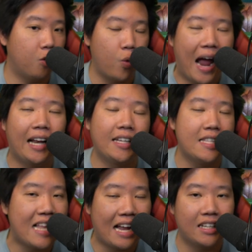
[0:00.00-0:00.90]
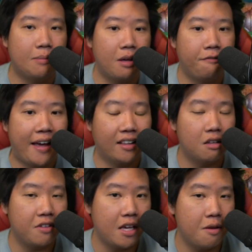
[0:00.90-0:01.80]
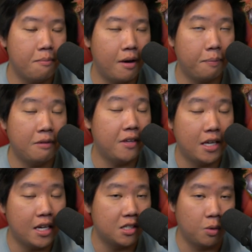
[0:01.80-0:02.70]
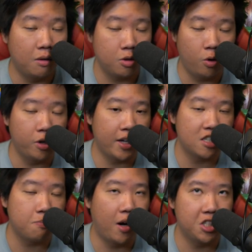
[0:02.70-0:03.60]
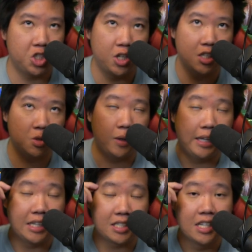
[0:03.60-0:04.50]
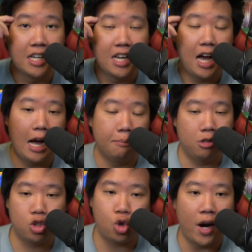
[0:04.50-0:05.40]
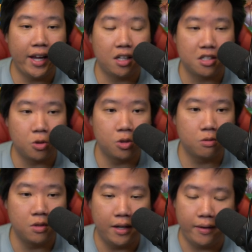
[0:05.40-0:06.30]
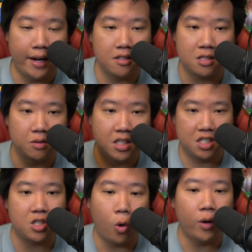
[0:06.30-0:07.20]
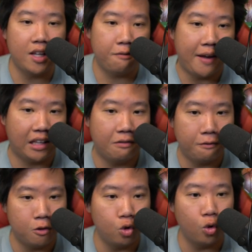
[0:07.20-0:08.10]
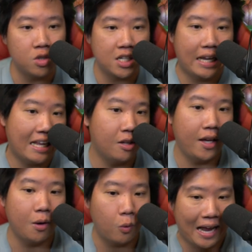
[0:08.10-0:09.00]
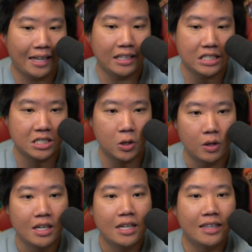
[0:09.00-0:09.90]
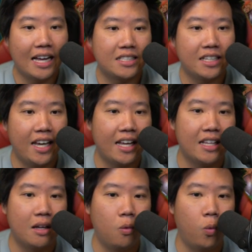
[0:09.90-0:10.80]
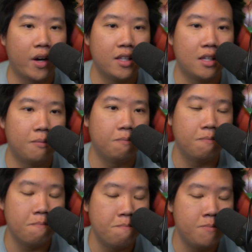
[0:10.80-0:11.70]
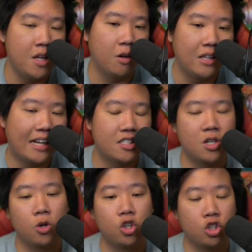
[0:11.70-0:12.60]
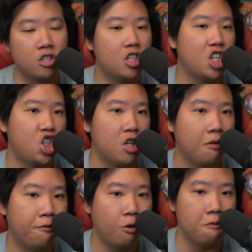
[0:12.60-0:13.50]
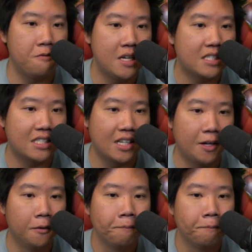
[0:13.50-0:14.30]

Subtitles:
rally, not going to be effective in PvE as well, going against monster and as well as trials, or right. So this is only effective if you use it in a rally. So that's again one of the not so good condition for Vista.